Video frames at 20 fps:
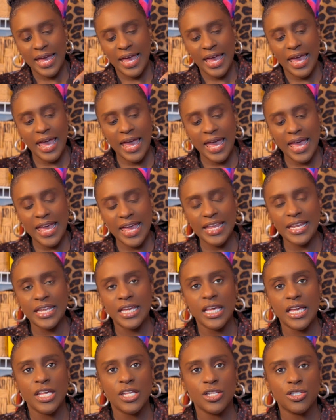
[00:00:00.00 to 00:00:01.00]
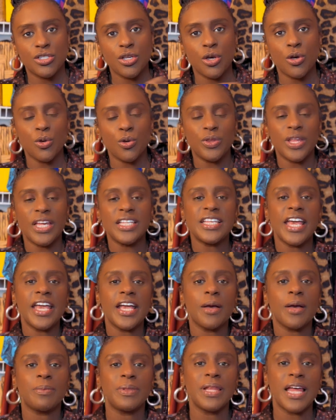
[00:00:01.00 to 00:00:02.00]
head. So they take
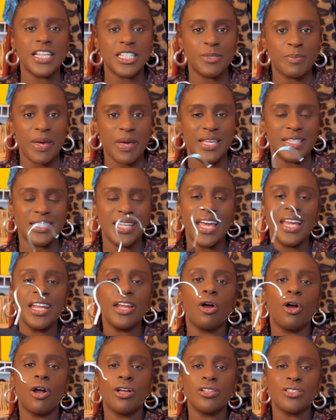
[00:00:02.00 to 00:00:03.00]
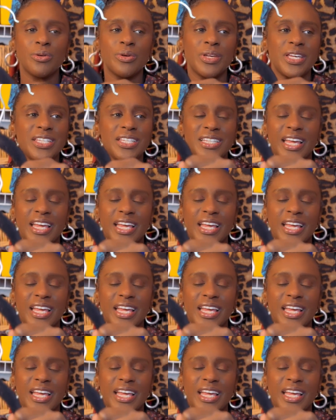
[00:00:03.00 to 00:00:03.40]
up less space, and they're also easy.